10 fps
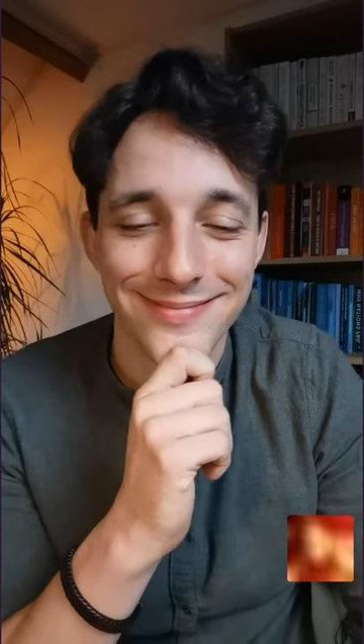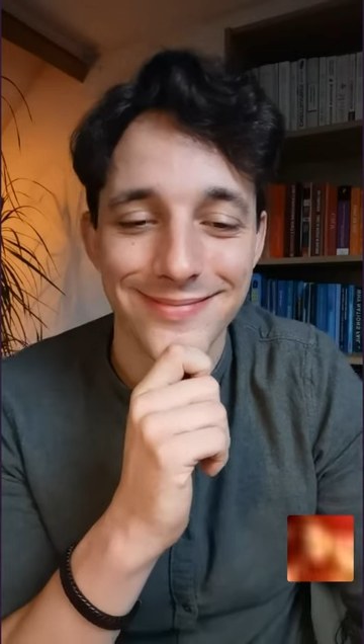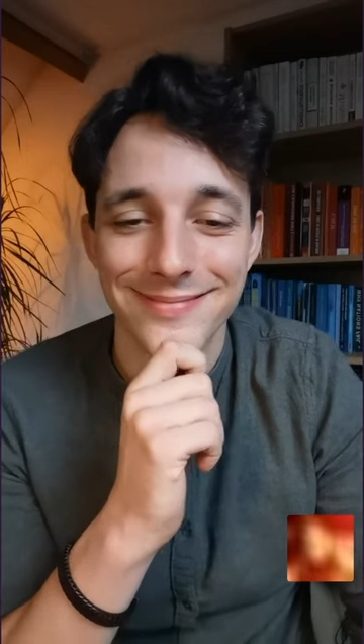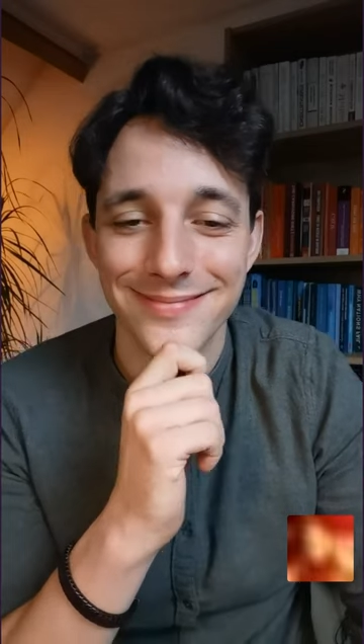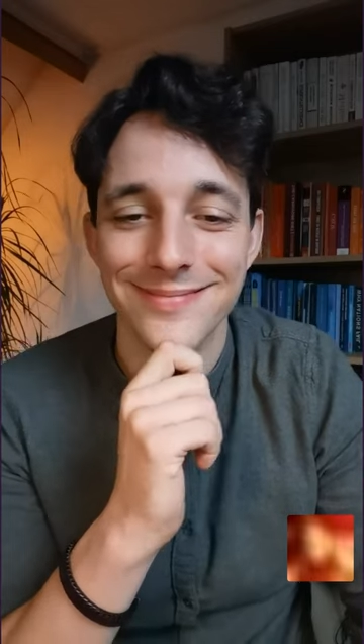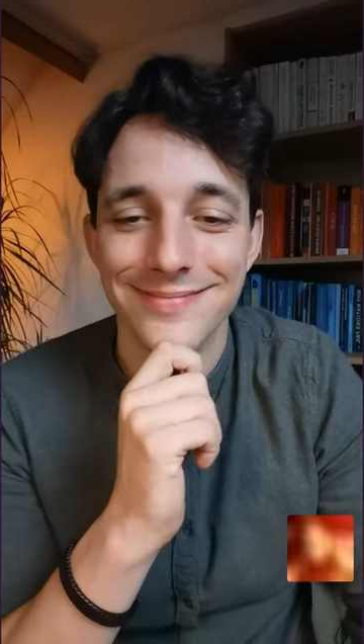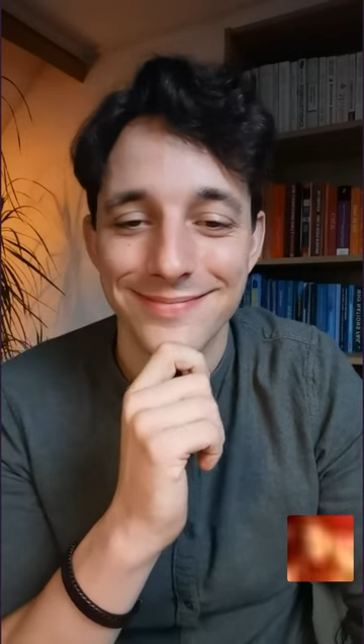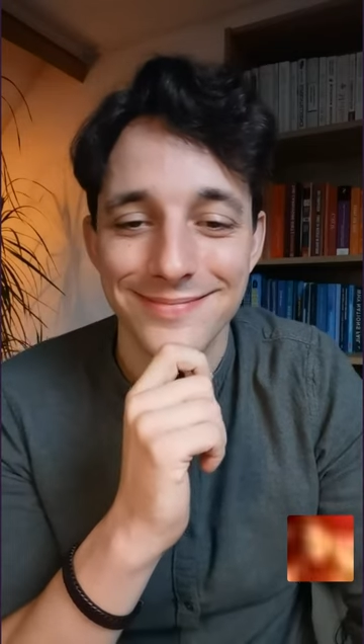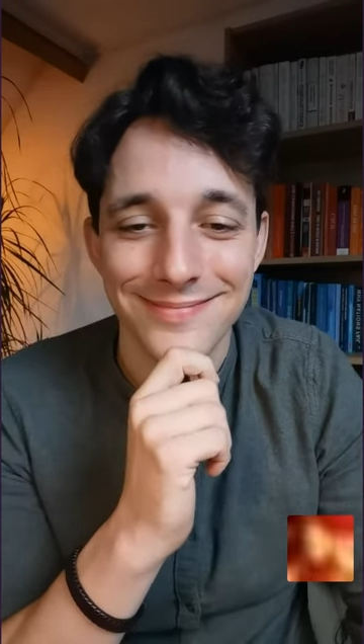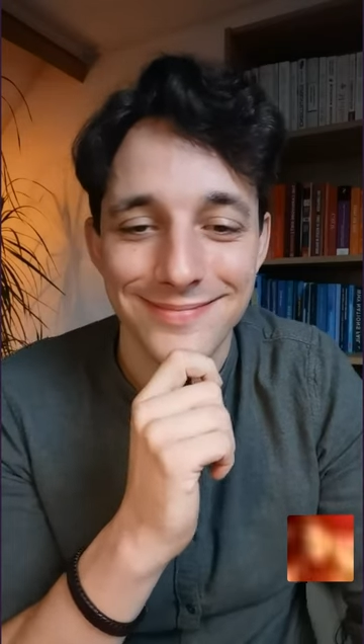one of
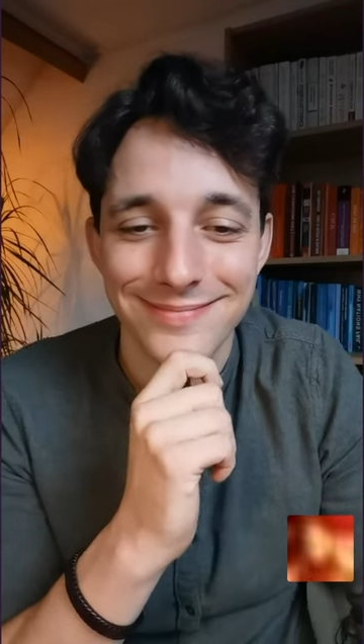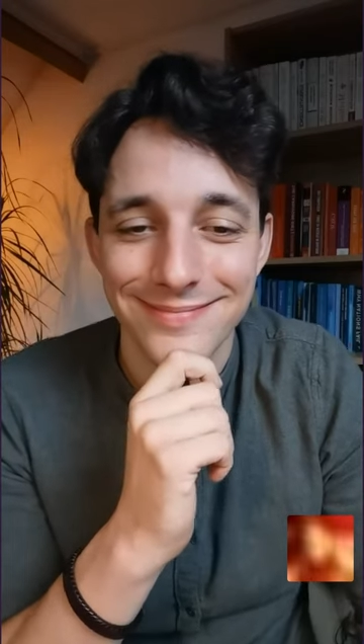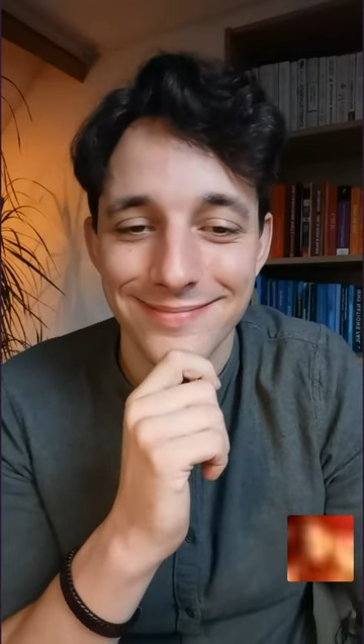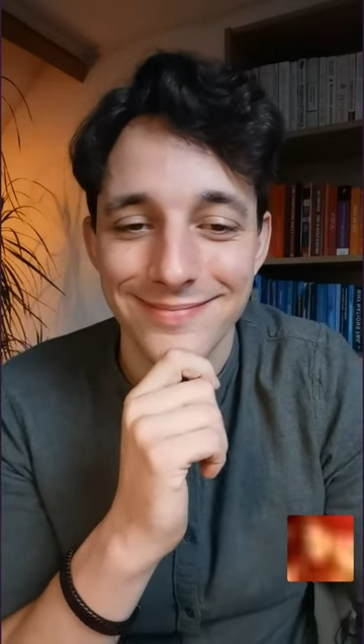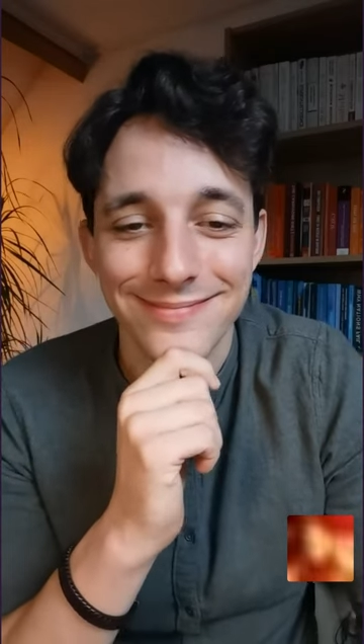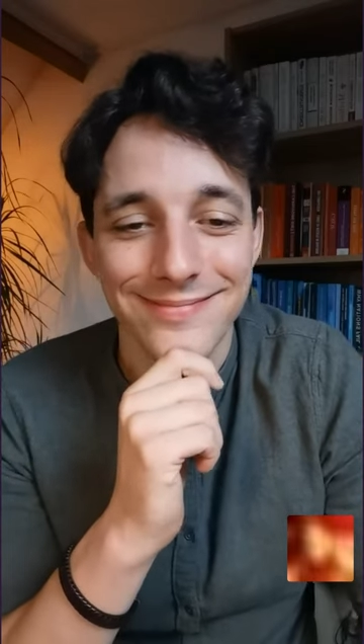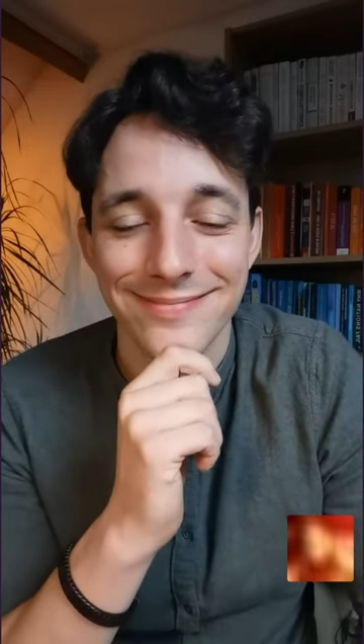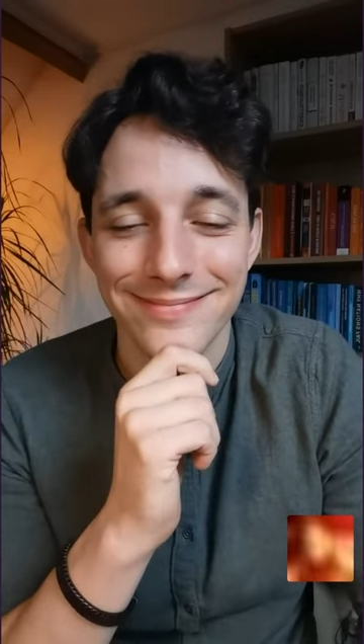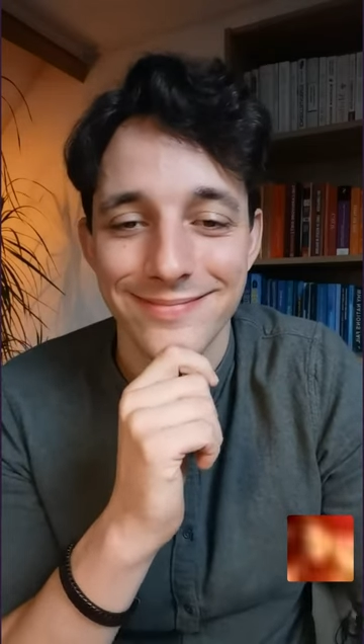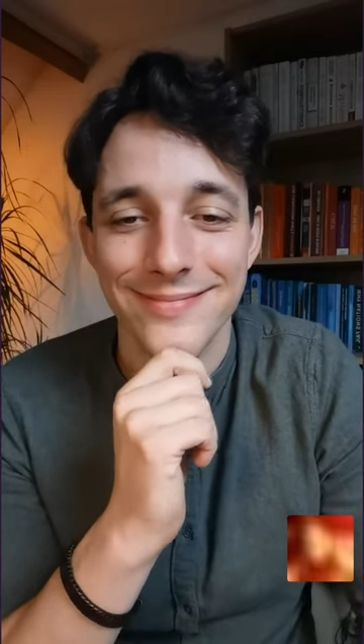the exercises is
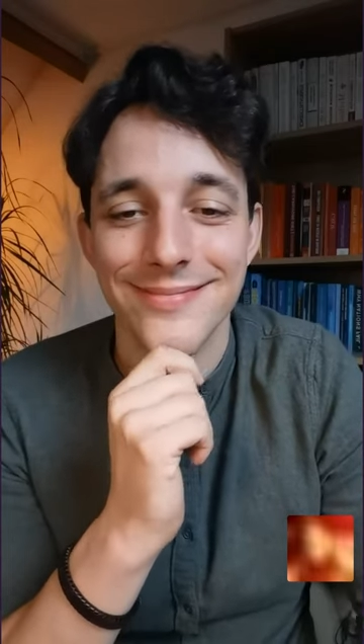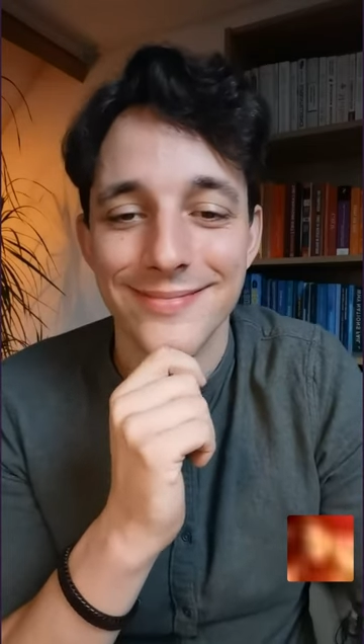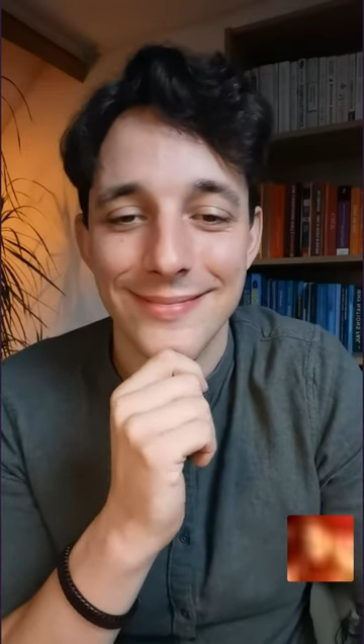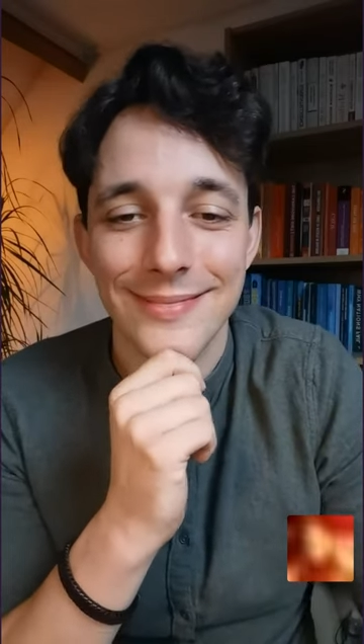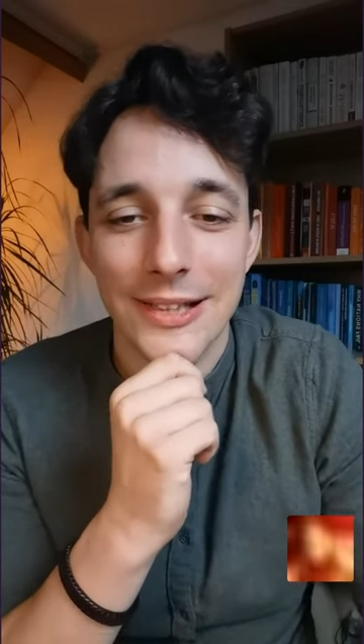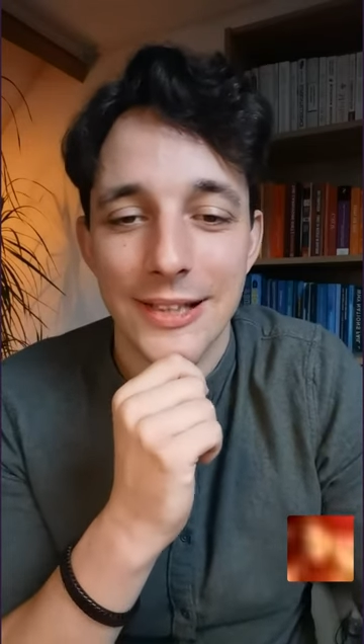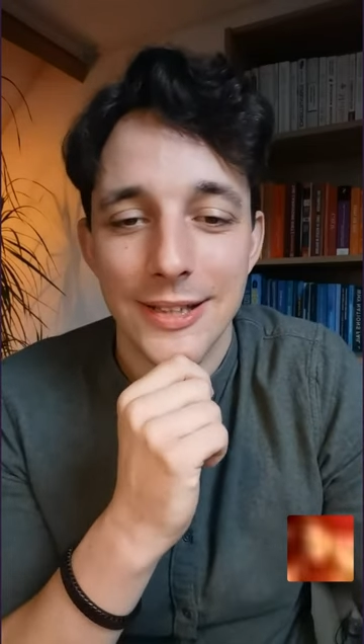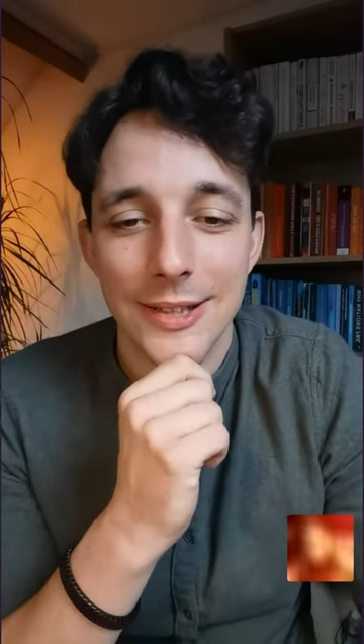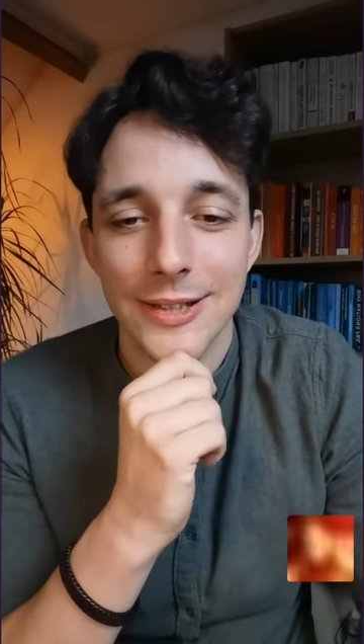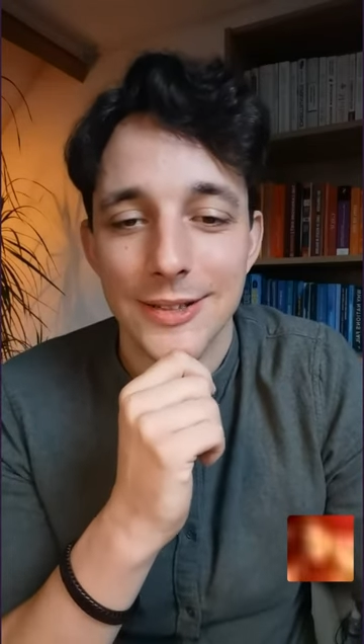telling,
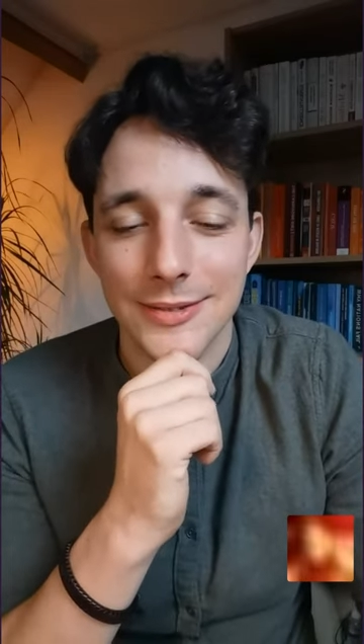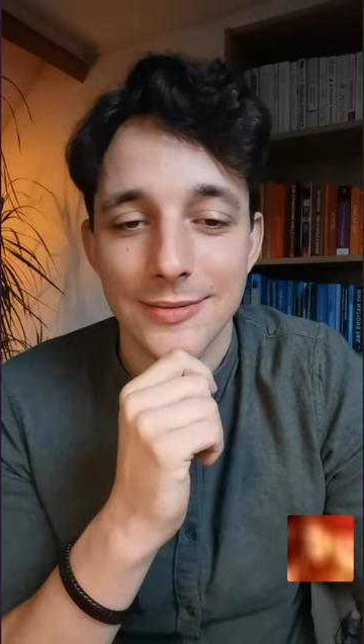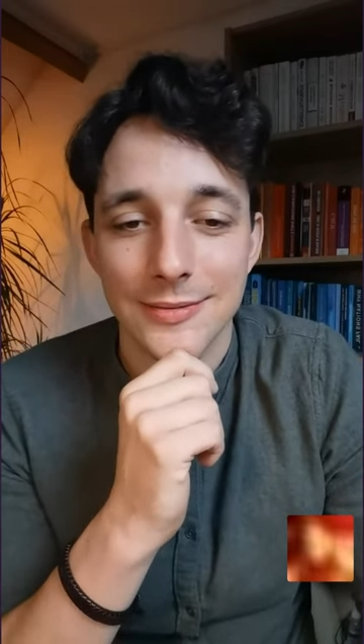hey,